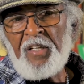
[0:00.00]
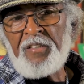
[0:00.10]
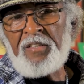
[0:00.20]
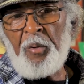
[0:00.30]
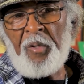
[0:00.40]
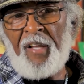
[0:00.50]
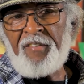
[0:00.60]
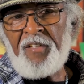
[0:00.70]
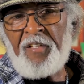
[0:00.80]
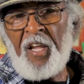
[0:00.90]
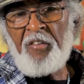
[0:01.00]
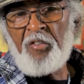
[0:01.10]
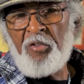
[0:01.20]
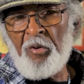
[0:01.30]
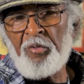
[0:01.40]
she would actually take the
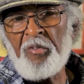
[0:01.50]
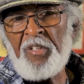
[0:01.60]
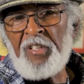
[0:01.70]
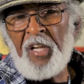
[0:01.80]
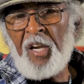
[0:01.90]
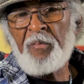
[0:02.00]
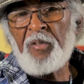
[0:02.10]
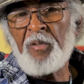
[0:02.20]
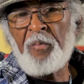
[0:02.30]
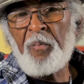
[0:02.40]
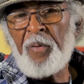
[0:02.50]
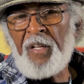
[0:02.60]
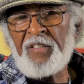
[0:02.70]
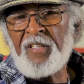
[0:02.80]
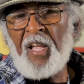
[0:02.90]
children and take them to
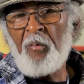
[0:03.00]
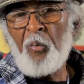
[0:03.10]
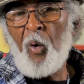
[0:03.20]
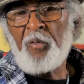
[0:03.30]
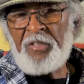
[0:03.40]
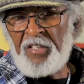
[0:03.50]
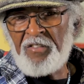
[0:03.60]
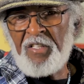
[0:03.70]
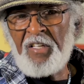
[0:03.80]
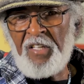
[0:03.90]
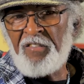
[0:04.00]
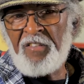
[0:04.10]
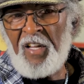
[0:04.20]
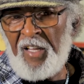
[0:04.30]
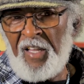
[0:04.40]
places like Walt Disney,
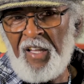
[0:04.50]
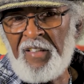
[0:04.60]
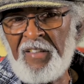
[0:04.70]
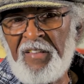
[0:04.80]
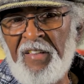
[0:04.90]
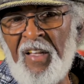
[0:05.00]
Disneyland,